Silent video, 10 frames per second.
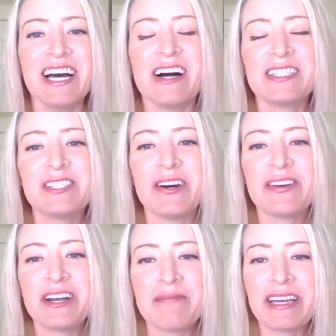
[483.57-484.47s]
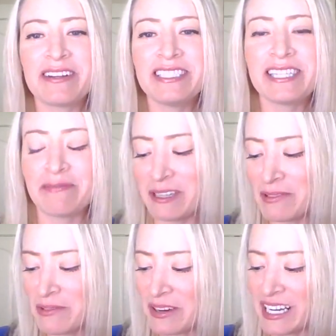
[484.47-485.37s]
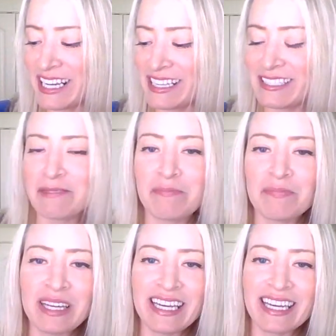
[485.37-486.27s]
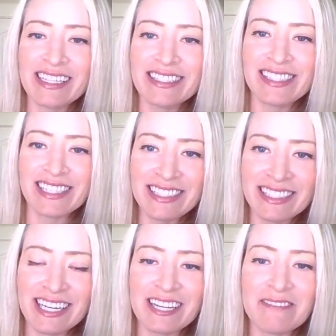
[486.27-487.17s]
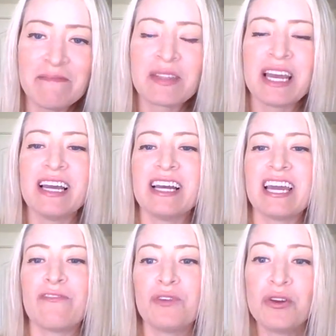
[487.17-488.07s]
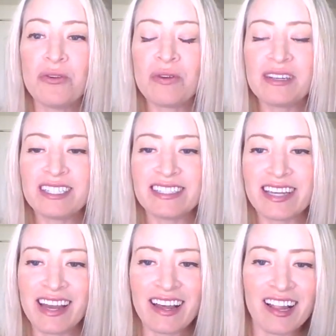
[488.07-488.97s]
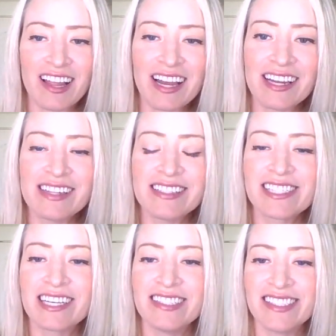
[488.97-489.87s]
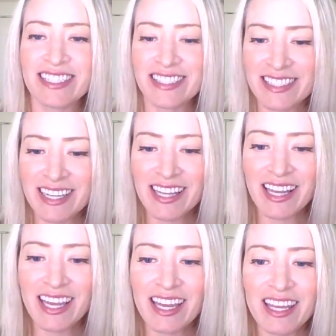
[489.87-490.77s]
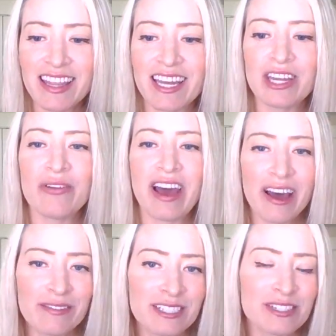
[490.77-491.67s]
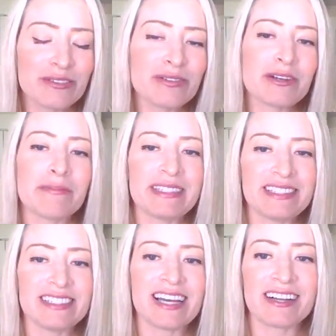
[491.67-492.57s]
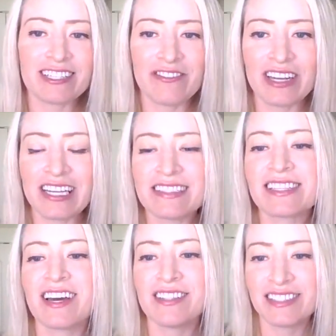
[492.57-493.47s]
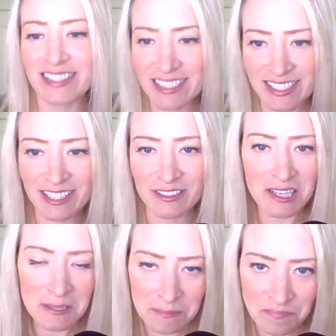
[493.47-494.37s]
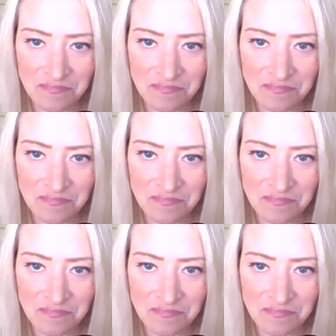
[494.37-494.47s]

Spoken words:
So here are my 3 tips. Number 1 is to be consistent. If you want to sign clients consistently, then you have to do your business activities consistently.